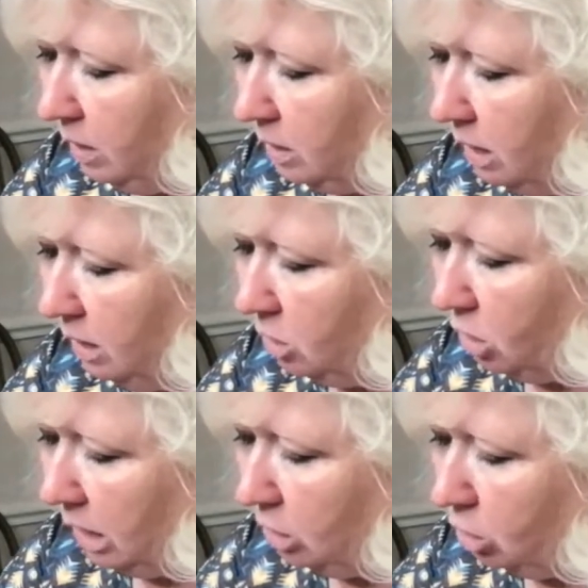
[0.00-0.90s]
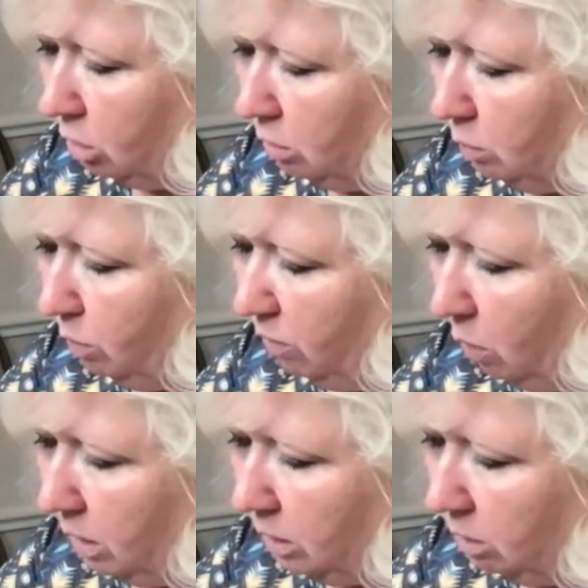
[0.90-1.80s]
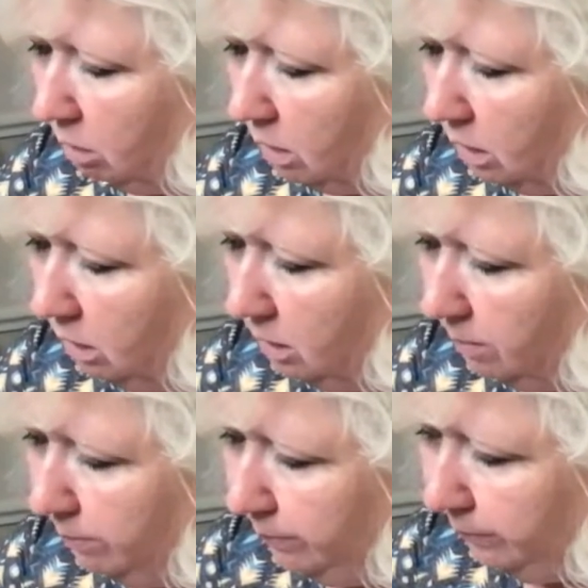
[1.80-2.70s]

because I didn't change shirts before I started this.